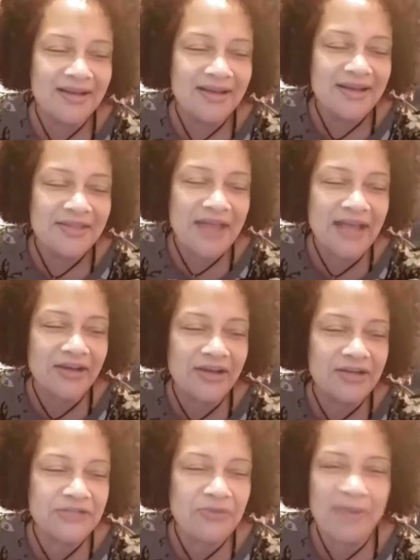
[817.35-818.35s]
Thank
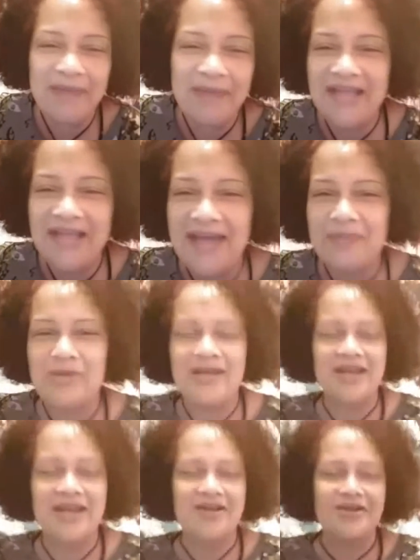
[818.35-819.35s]
goodness for baby daddy
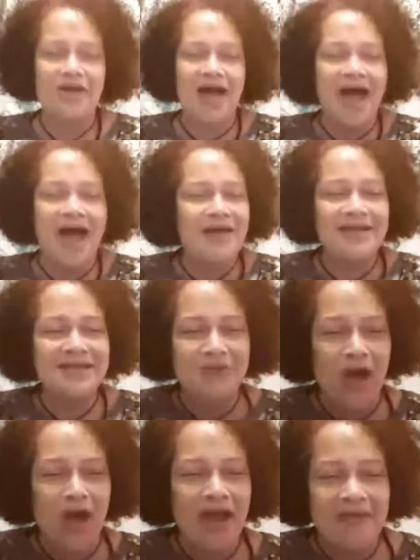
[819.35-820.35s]
being here, y'all. That's
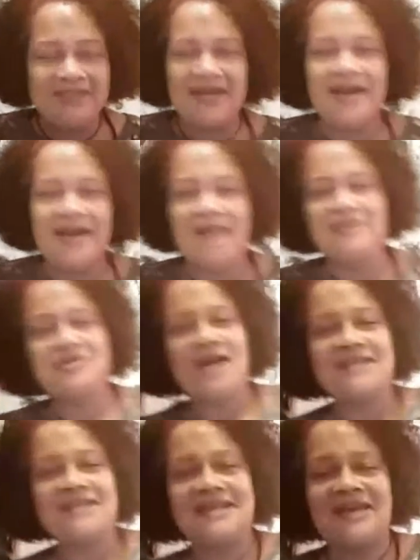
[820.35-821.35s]
all I'm saying. I be
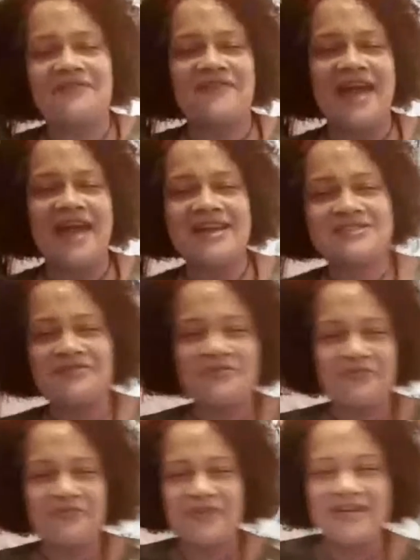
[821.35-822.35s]
trying to take advantage of the
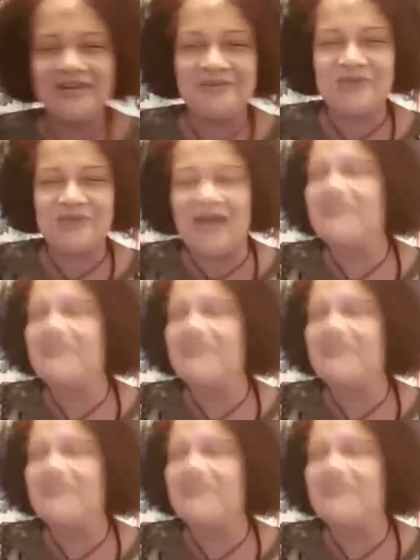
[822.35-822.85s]
freedom so I can